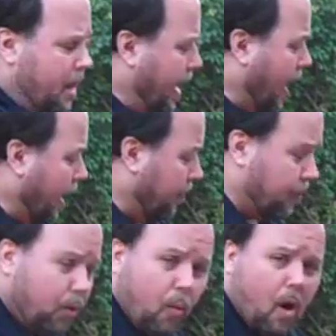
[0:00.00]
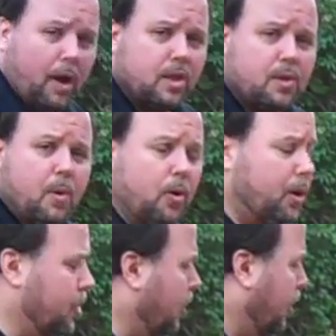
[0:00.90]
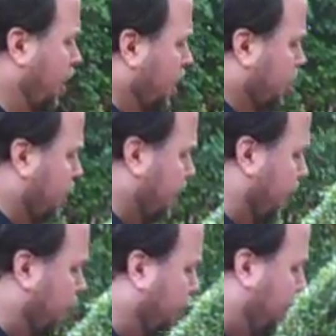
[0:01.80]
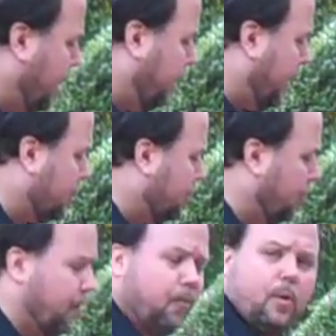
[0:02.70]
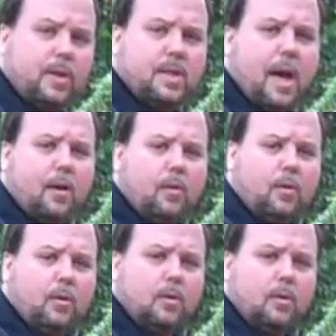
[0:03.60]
Now, if you want it smokier, just keep repeating that 20-40 cycle.